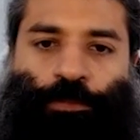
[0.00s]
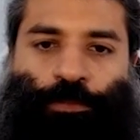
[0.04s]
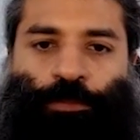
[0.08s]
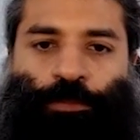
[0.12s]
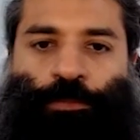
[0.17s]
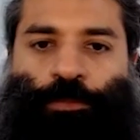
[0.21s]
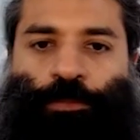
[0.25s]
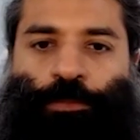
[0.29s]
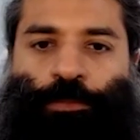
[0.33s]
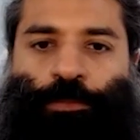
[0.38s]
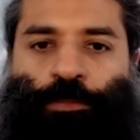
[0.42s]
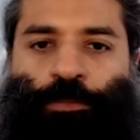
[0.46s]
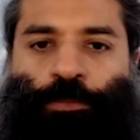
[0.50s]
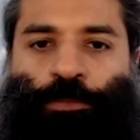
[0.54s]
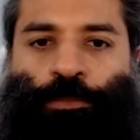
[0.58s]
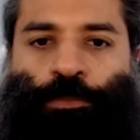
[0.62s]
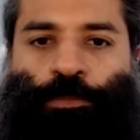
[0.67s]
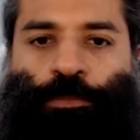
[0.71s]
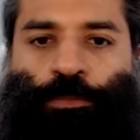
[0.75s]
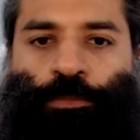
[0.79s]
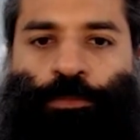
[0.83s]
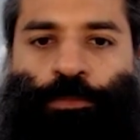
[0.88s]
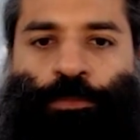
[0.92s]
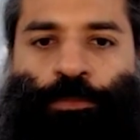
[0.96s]

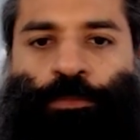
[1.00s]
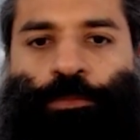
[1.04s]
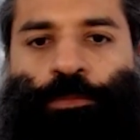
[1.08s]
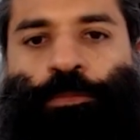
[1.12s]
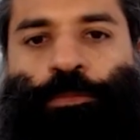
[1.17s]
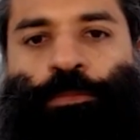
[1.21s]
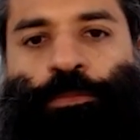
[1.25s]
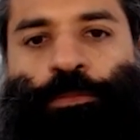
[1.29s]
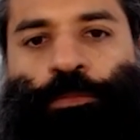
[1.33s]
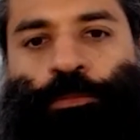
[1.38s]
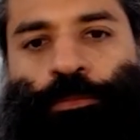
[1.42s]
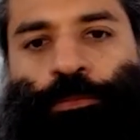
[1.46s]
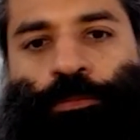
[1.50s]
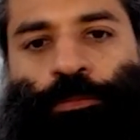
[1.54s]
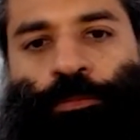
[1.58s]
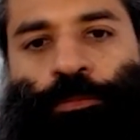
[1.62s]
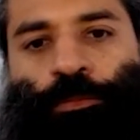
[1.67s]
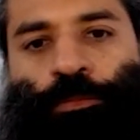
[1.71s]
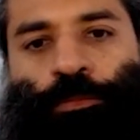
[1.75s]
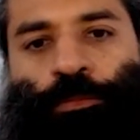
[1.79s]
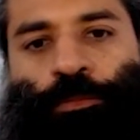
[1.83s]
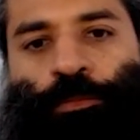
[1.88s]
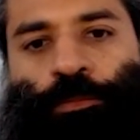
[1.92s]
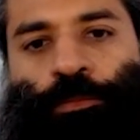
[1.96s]

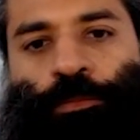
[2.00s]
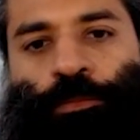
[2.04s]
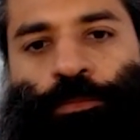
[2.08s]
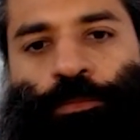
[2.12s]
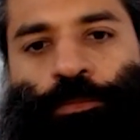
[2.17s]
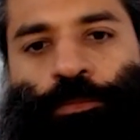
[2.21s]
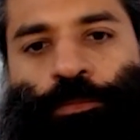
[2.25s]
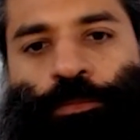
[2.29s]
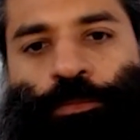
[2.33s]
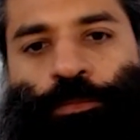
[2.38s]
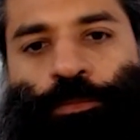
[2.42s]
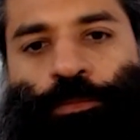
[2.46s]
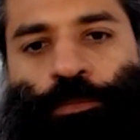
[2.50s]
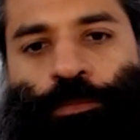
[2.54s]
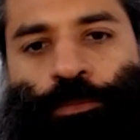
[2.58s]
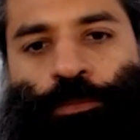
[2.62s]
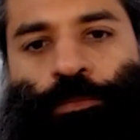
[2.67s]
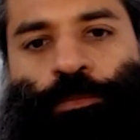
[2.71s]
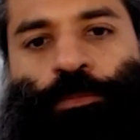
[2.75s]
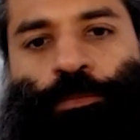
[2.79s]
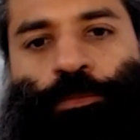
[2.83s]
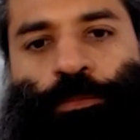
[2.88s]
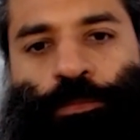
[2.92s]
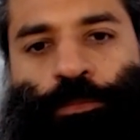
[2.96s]

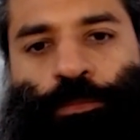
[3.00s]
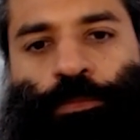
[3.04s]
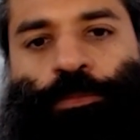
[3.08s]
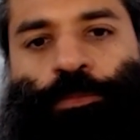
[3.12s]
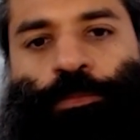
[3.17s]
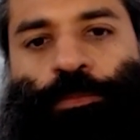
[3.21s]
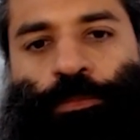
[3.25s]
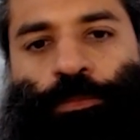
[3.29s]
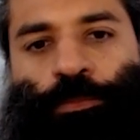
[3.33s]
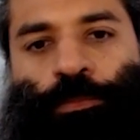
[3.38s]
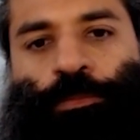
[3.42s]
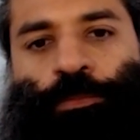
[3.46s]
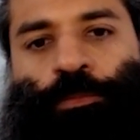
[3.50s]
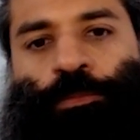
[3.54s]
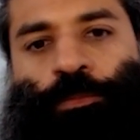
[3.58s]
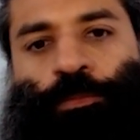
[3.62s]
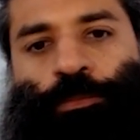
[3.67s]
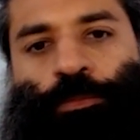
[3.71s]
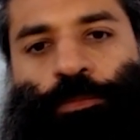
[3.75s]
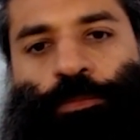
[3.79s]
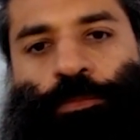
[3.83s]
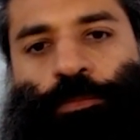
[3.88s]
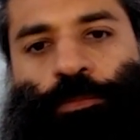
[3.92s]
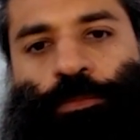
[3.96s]

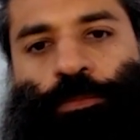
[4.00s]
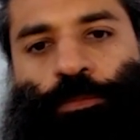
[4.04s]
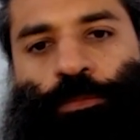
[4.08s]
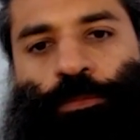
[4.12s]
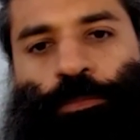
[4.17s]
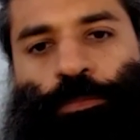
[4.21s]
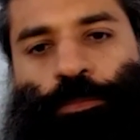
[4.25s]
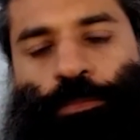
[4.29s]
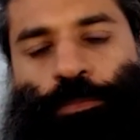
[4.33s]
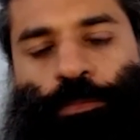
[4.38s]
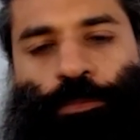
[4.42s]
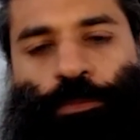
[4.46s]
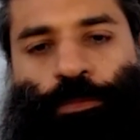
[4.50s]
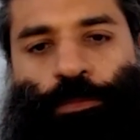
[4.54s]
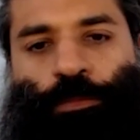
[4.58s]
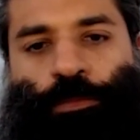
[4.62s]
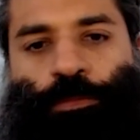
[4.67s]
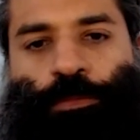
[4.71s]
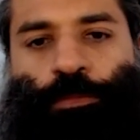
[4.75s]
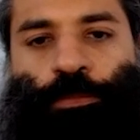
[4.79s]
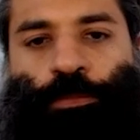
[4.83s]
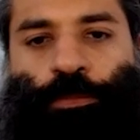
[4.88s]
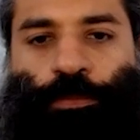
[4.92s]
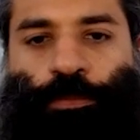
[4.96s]

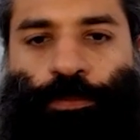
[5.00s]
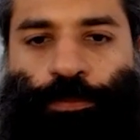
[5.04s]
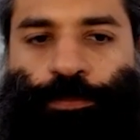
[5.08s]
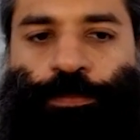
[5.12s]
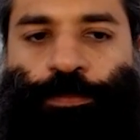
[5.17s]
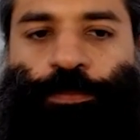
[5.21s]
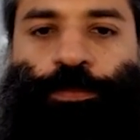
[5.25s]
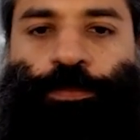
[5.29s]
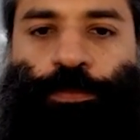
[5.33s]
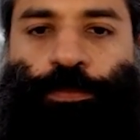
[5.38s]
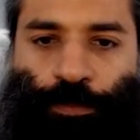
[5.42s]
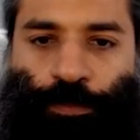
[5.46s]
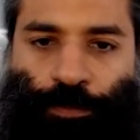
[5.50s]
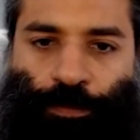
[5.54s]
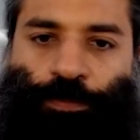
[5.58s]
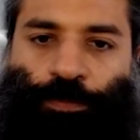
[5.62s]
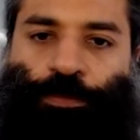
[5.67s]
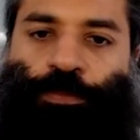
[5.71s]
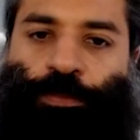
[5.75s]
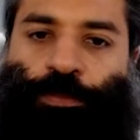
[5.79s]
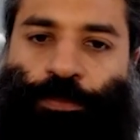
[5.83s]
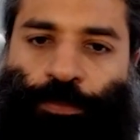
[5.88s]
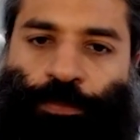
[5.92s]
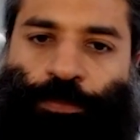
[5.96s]

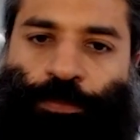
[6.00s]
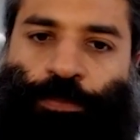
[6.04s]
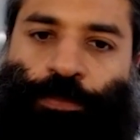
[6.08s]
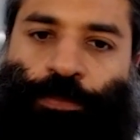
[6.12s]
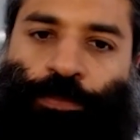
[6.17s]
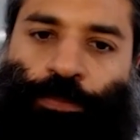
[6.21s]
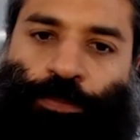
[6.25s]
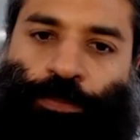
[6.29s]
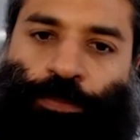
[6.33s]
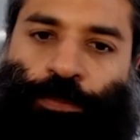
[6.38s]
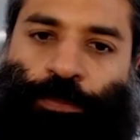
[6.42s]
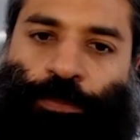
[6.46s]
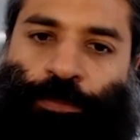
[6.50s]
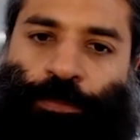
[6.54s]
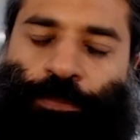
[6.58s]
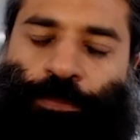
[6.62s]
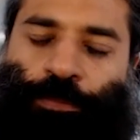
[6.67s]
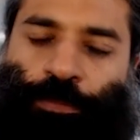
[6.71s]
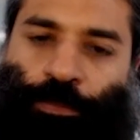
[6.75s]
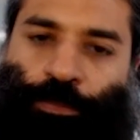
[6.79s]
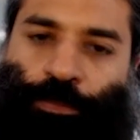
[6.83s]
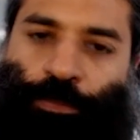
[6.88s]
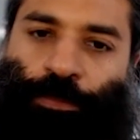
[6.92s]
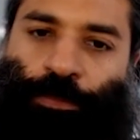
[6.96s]

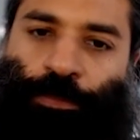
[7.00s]
(silent)